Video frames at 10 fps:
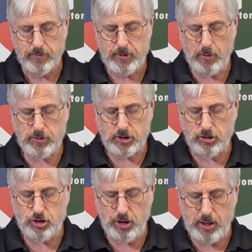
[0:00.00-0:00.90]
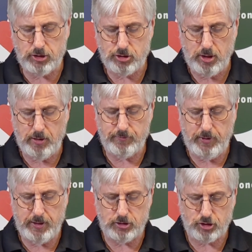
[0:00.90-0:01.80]
There was a judge
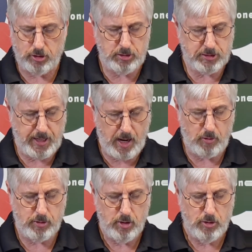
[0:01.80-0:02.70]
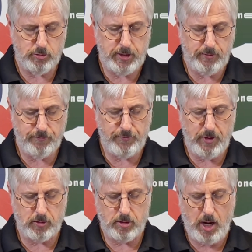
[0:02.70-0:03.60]
in a certain town who didn't
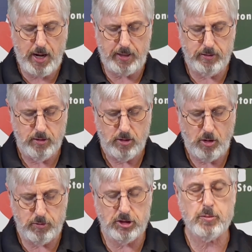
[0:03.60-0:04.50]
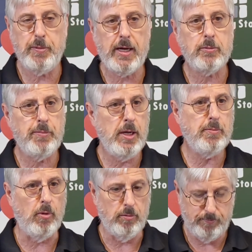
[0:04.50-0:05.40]
fear God or respect
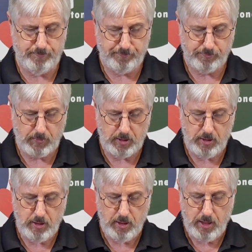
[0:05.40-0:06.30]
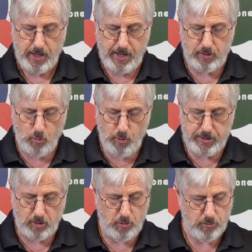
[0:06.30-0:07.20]
people, and a
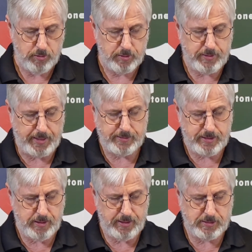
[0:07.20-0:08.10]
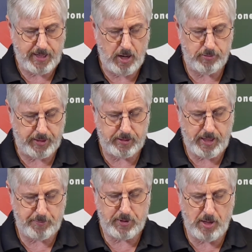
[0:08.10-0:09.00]
widow that in town that
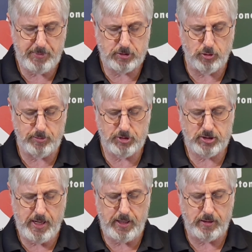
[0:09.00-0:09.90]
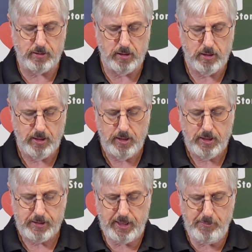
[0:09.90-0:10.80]
kept coming to him saying,
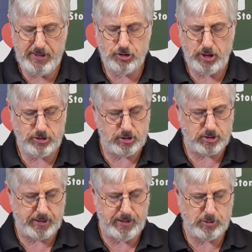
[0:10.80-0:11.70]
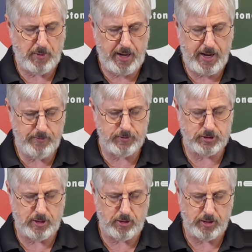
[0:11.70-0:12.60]
'Give me justice against my
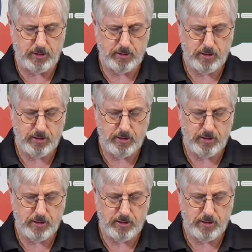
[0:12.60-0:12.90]
adversary.'